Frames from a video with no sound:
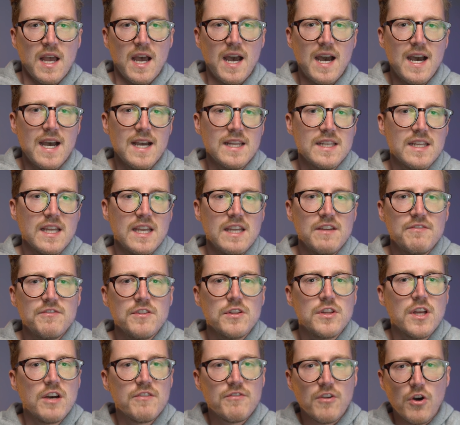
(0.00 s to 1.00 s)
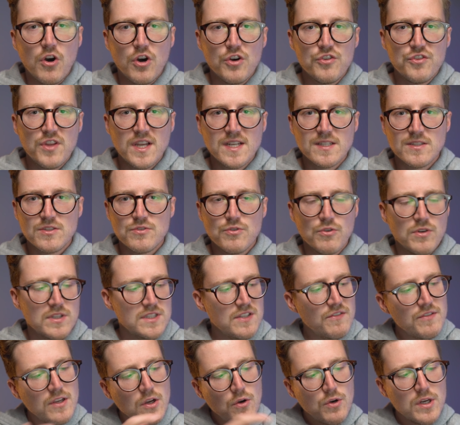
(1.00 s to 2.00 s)
And if you love all things drones,
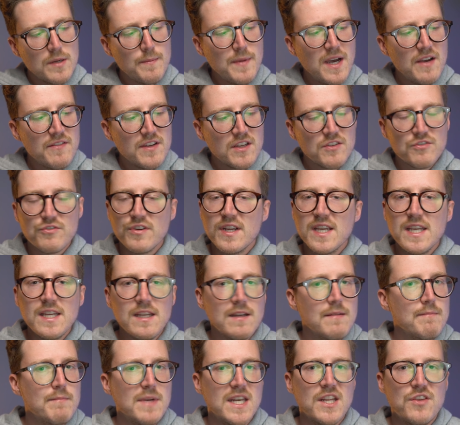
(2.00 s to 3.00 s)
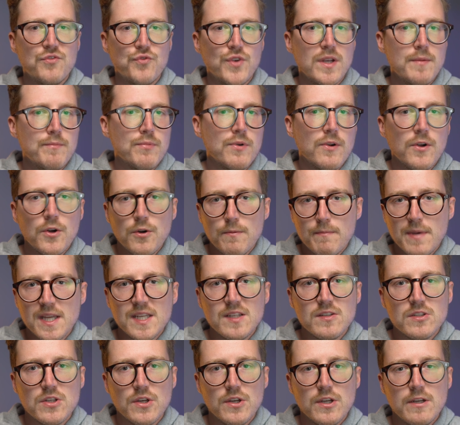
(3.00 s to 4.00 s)
if you own a Mavic 3, Mini 3 Pro,
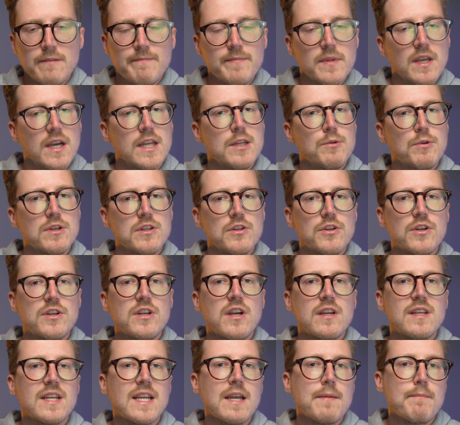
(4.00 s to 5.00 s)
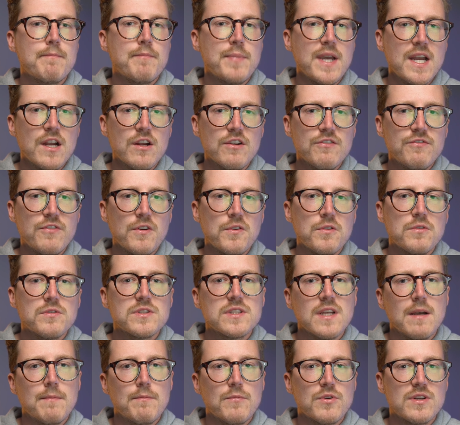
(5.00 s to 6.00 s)
Mini 2, and you want to learn how to get better
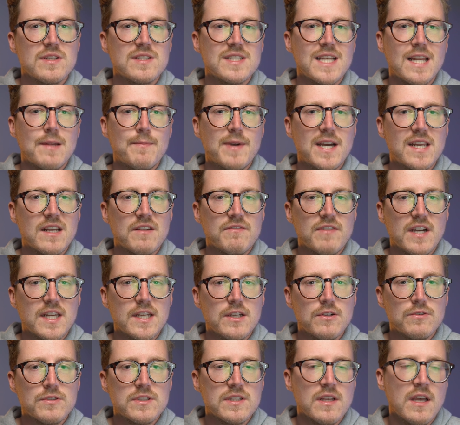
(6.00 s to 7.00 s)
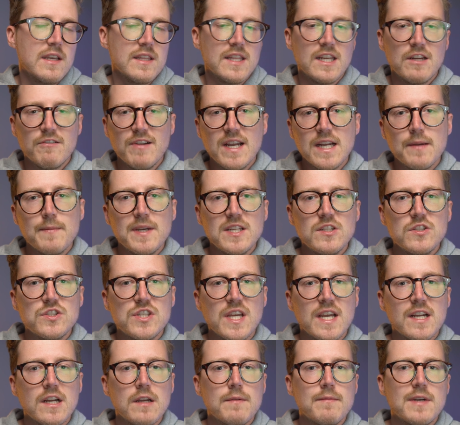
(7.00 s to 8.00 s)
photos and more cinematic videos, then I recommend you
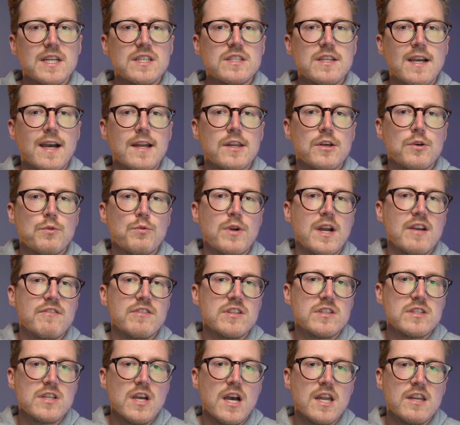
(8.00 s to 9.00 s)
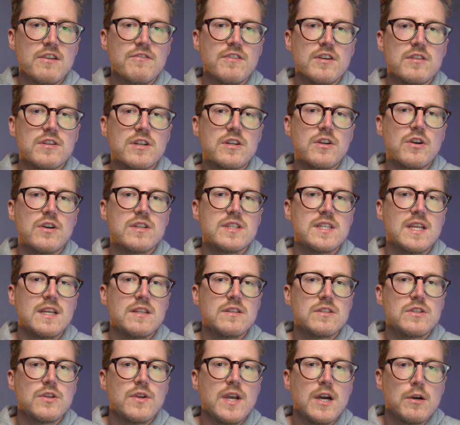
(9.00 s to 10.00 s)
check out my channel where I have a ton of other
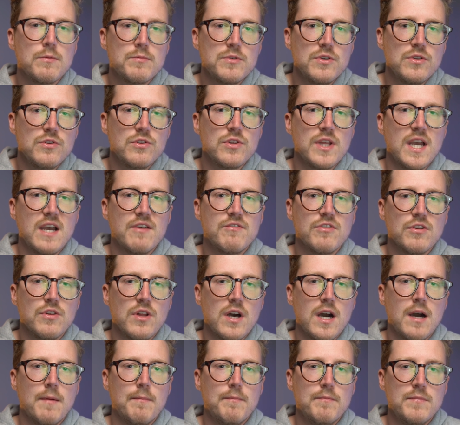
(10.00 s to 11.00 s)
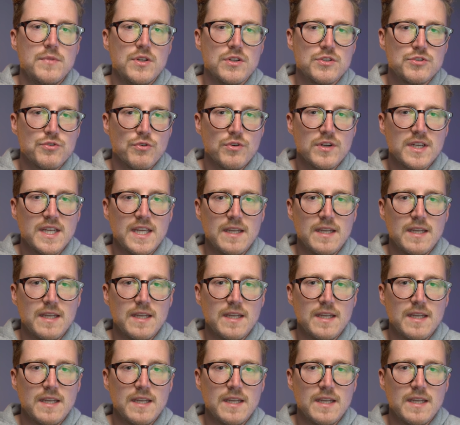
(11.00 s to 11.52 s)
content to help you level up your drone